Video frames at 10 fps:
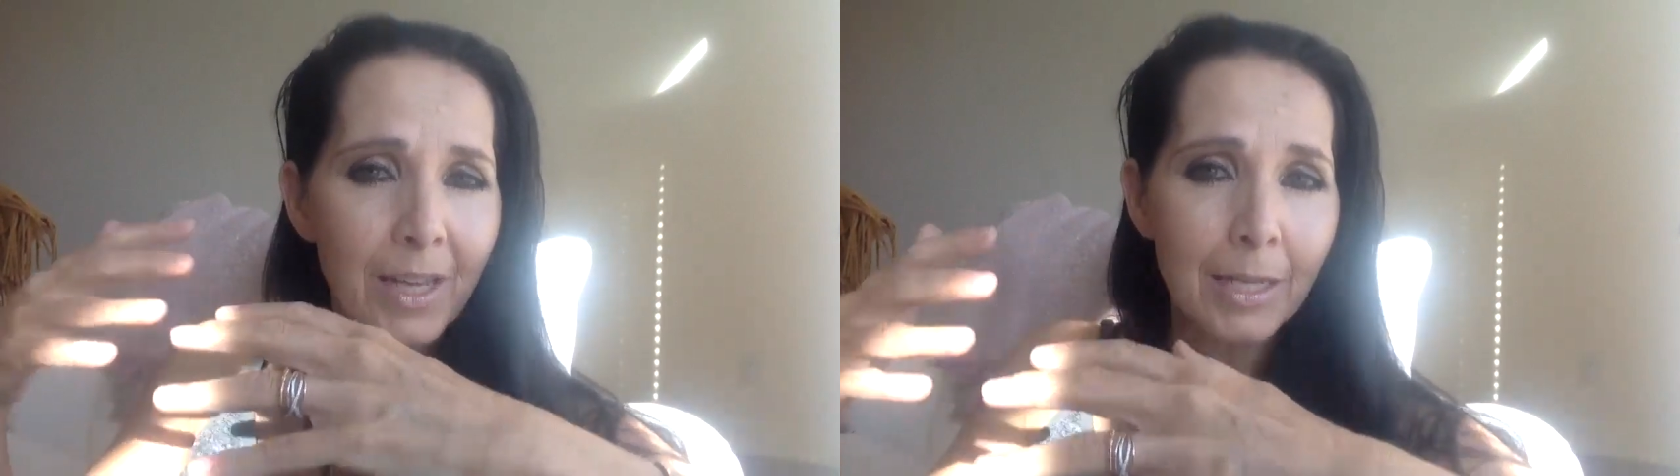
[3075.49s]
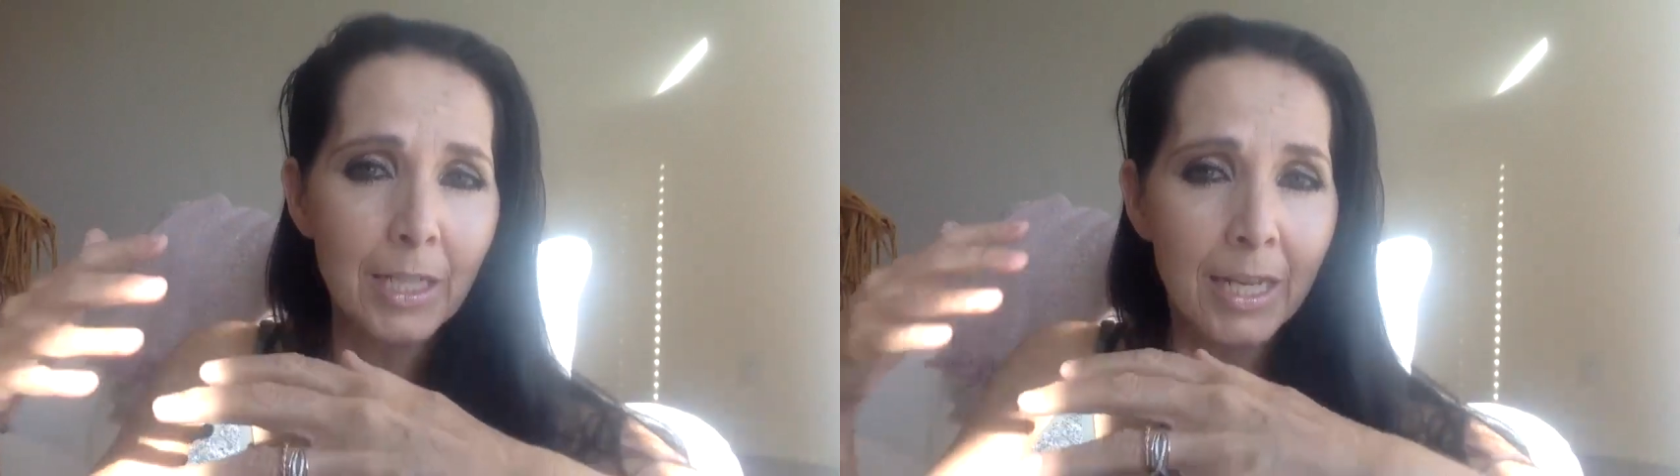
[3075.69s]

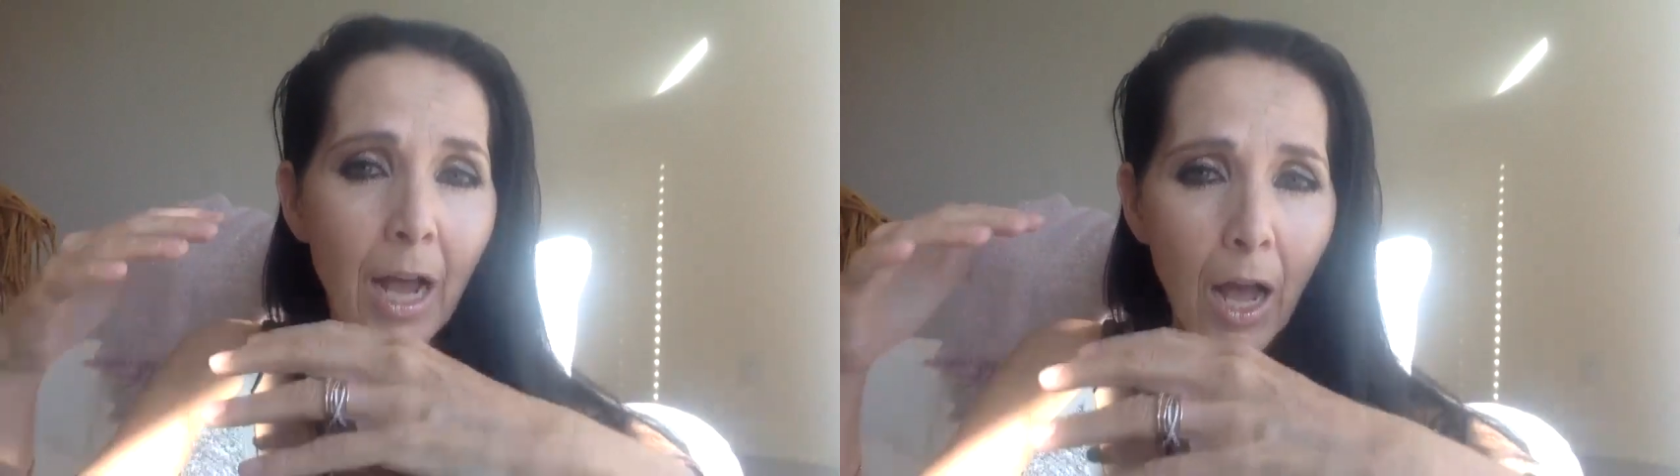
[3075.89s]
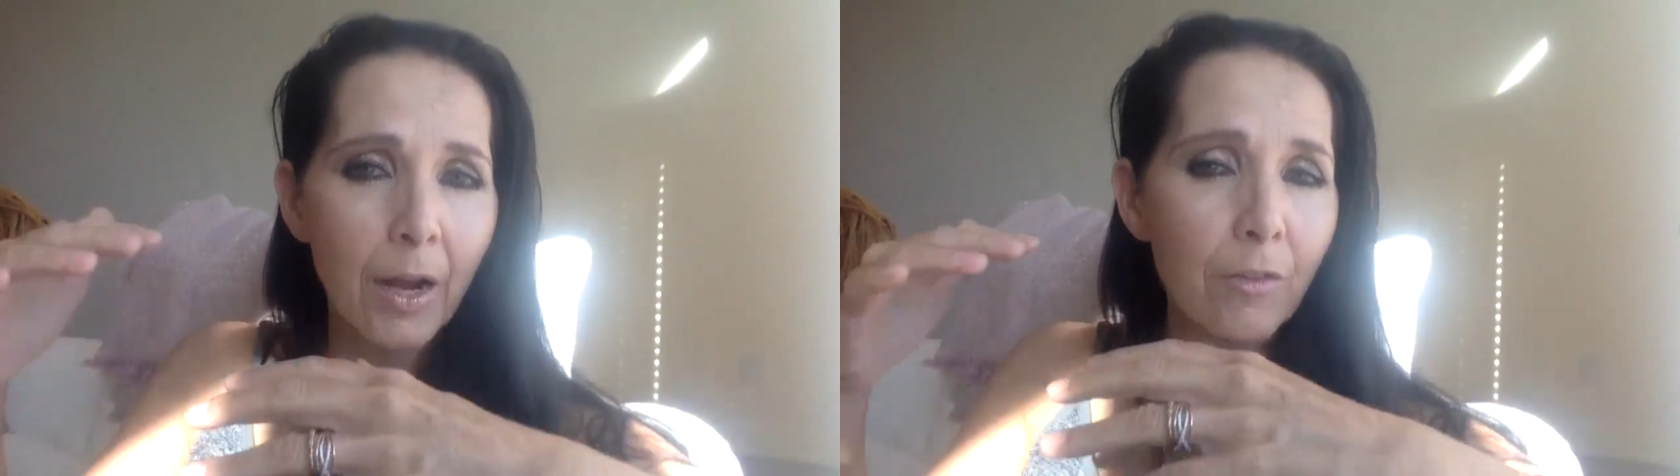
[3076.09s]
it in a
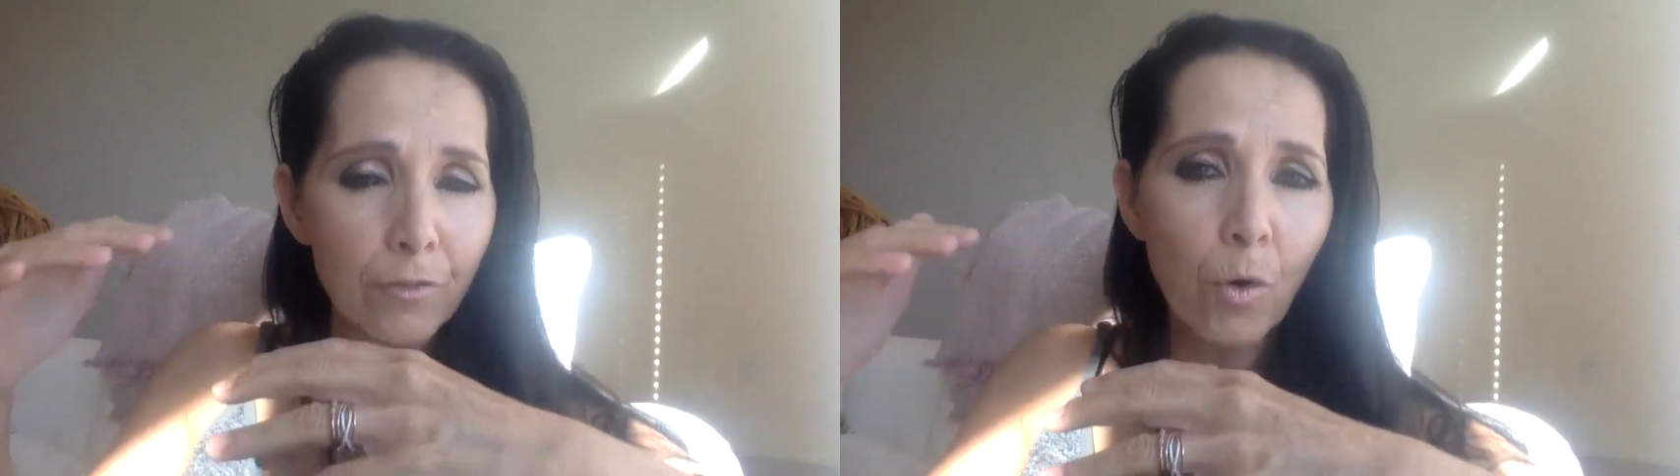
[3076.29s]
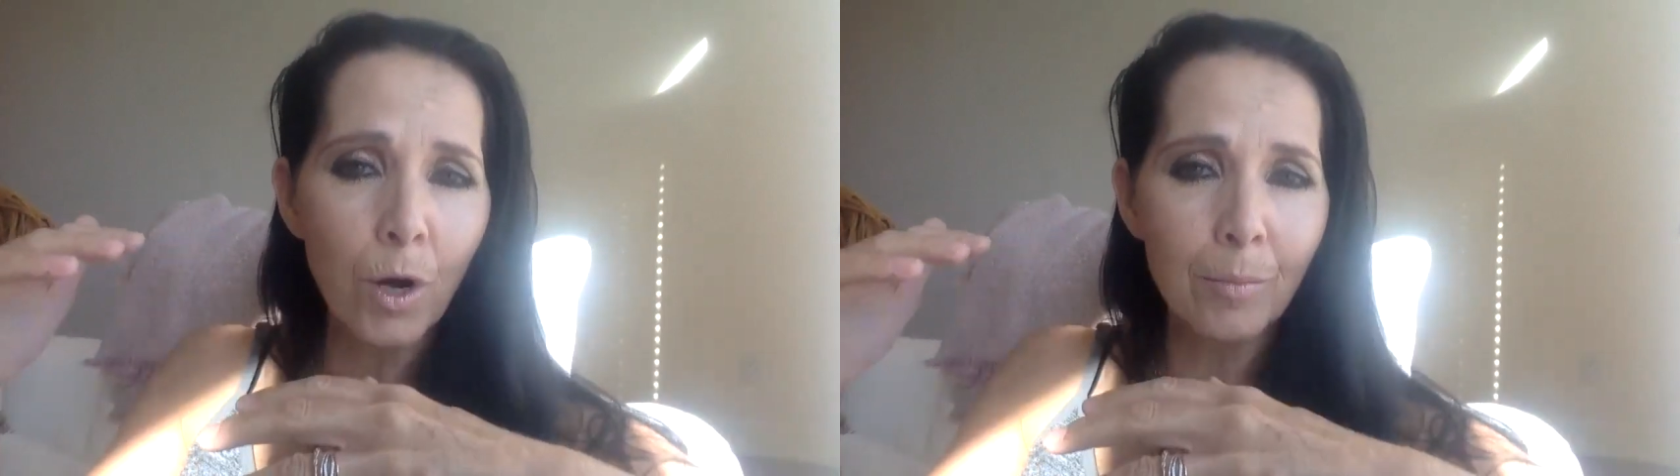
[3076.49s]
higher
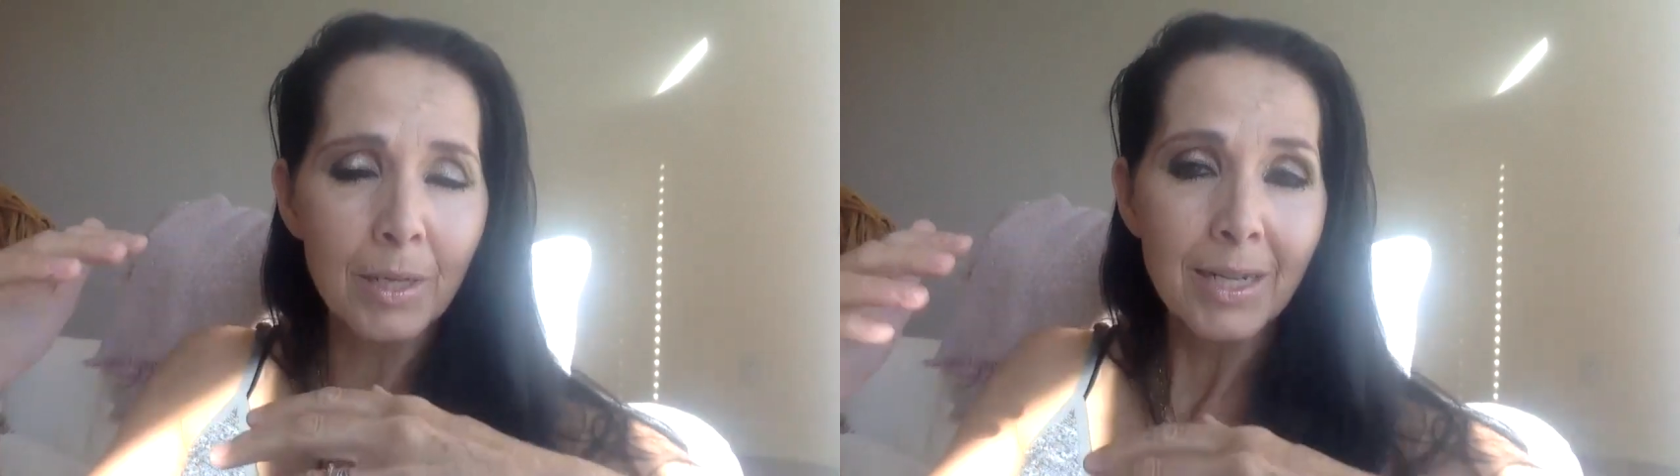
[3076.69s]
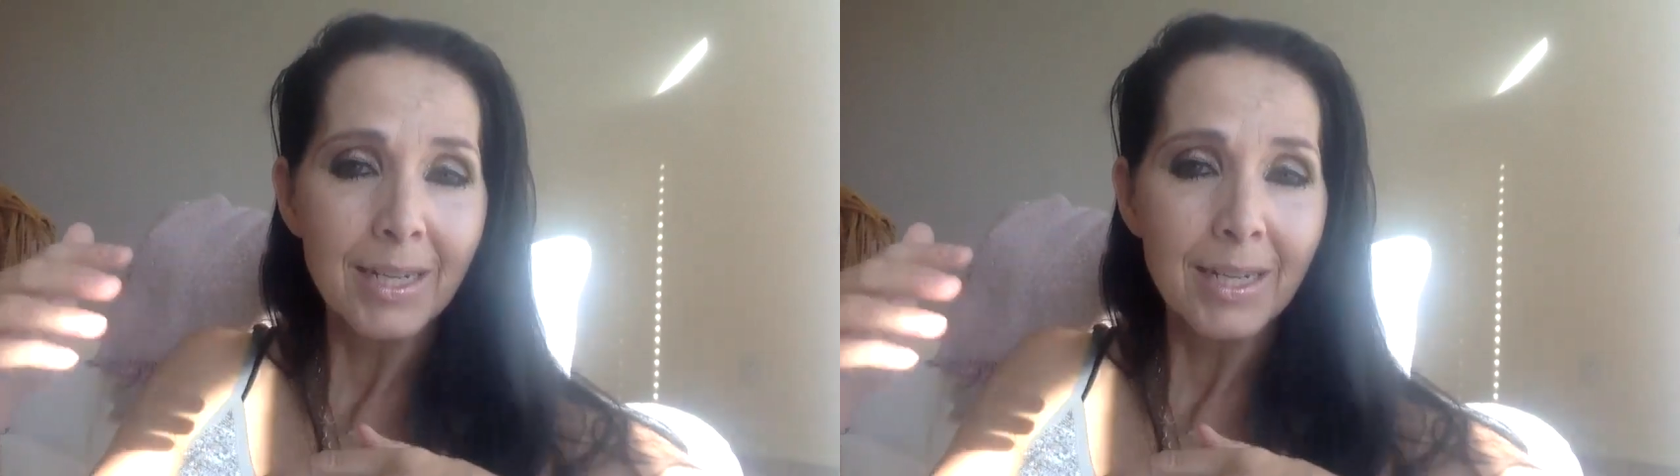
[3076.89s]
form.